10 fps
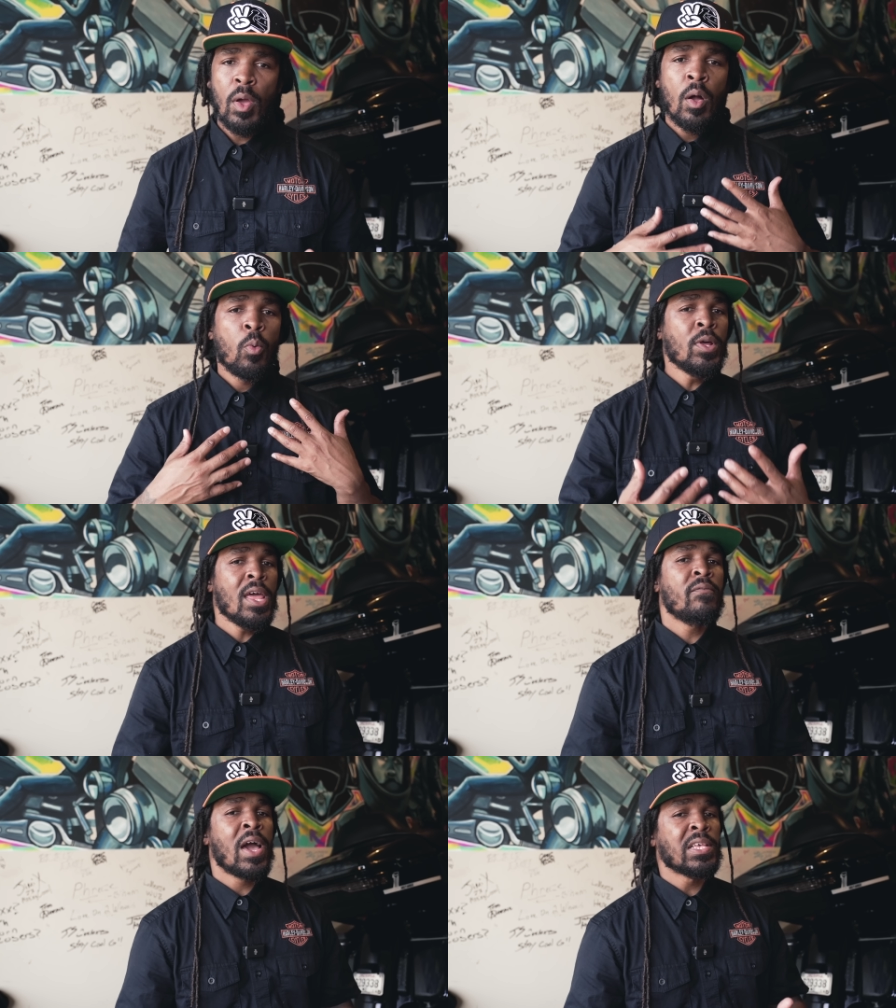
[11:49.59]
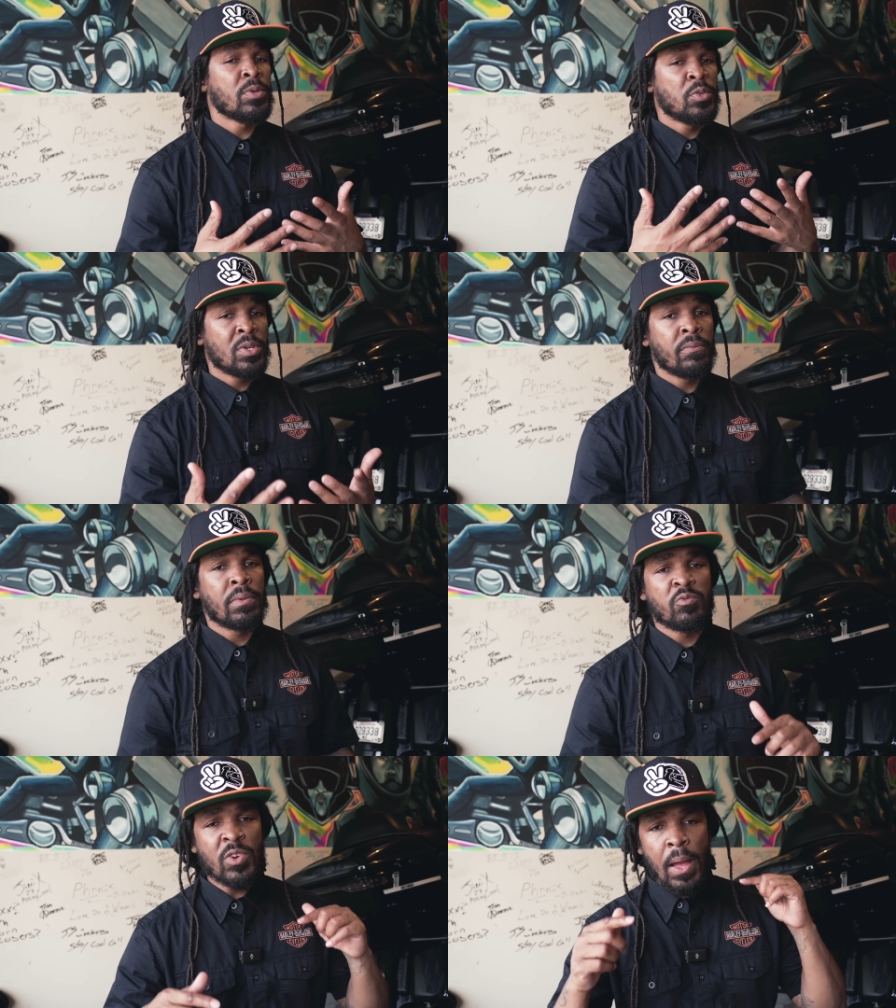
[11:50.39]
what advice would you give
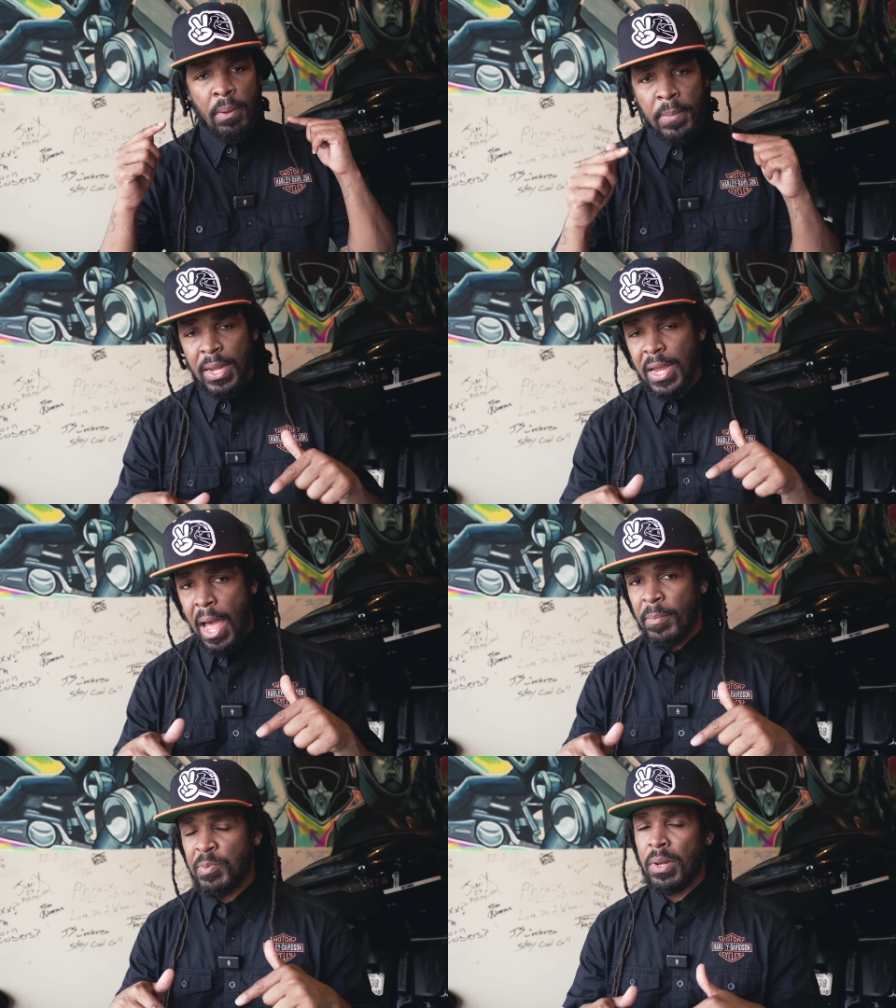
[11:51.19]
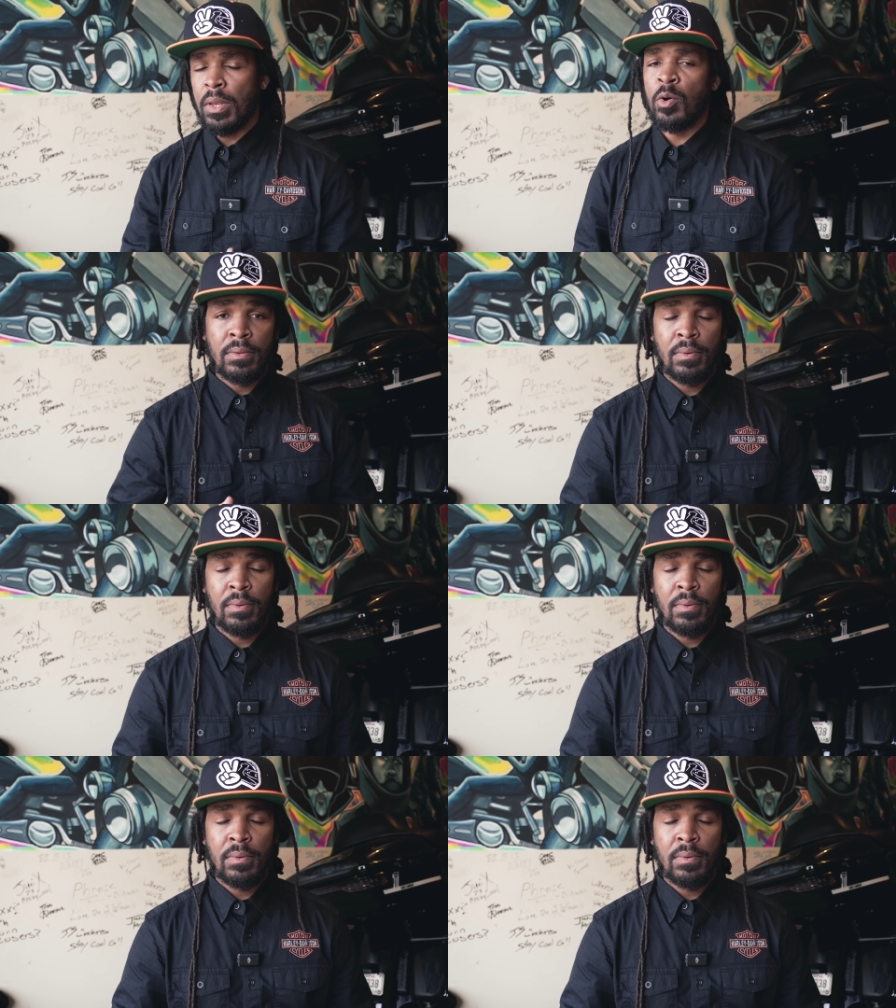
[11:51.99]
them? Drop them in the comments below.